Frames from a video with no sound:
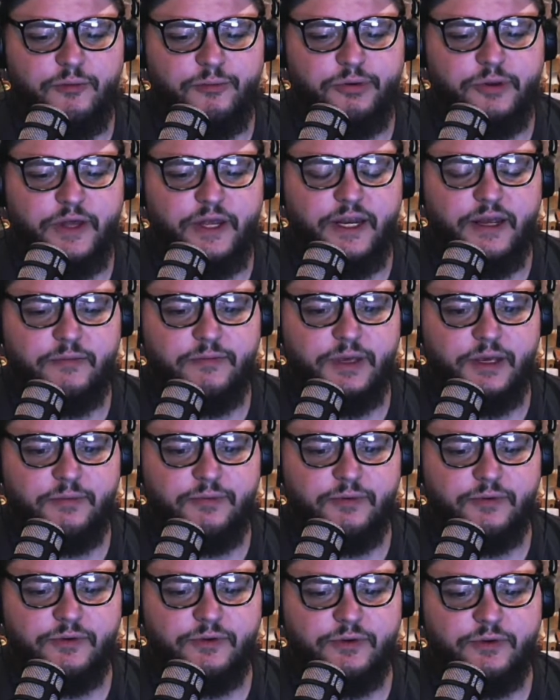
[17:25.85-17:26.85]
plenty of
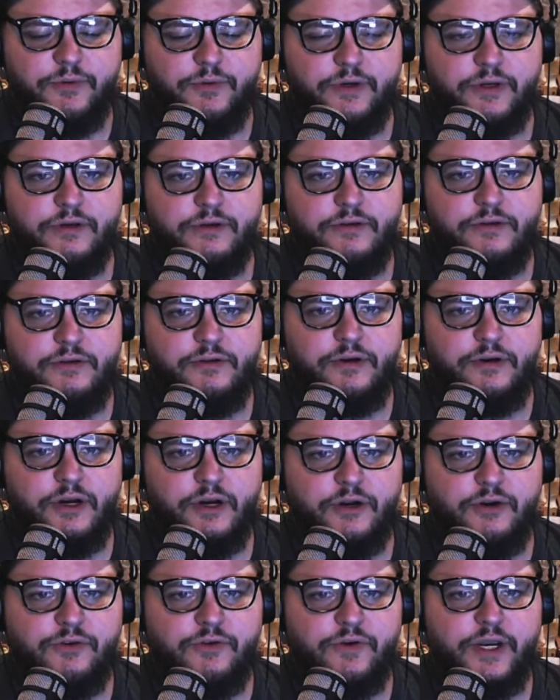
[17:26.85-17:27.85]
people who would
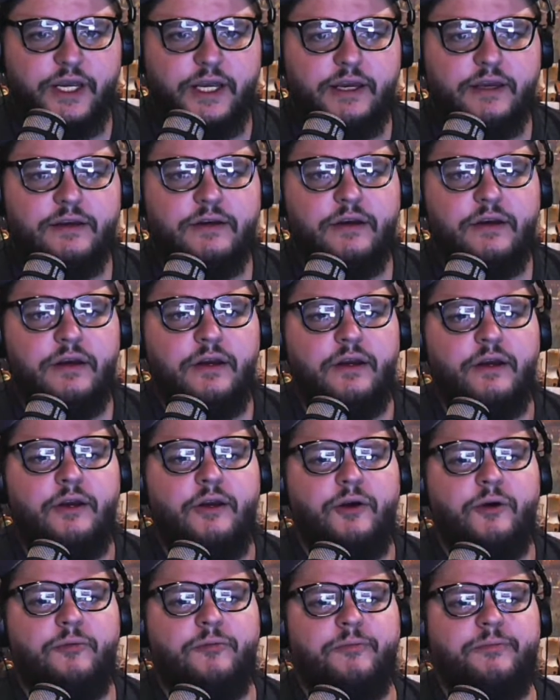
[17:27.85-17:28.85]
agree,
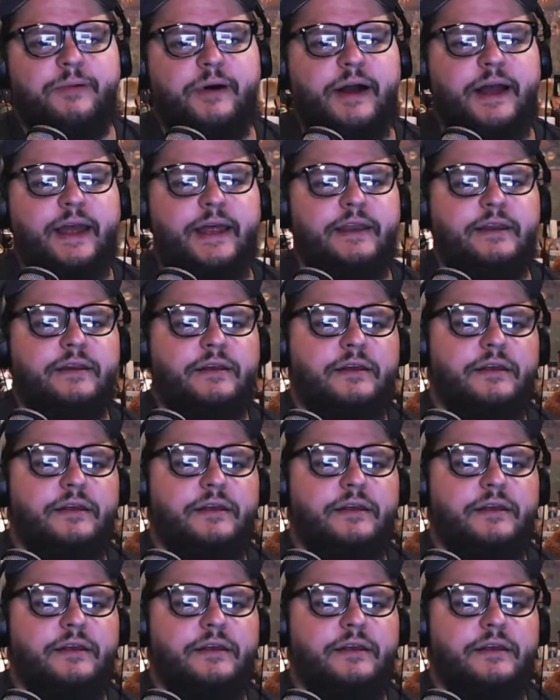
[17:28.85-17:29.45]
but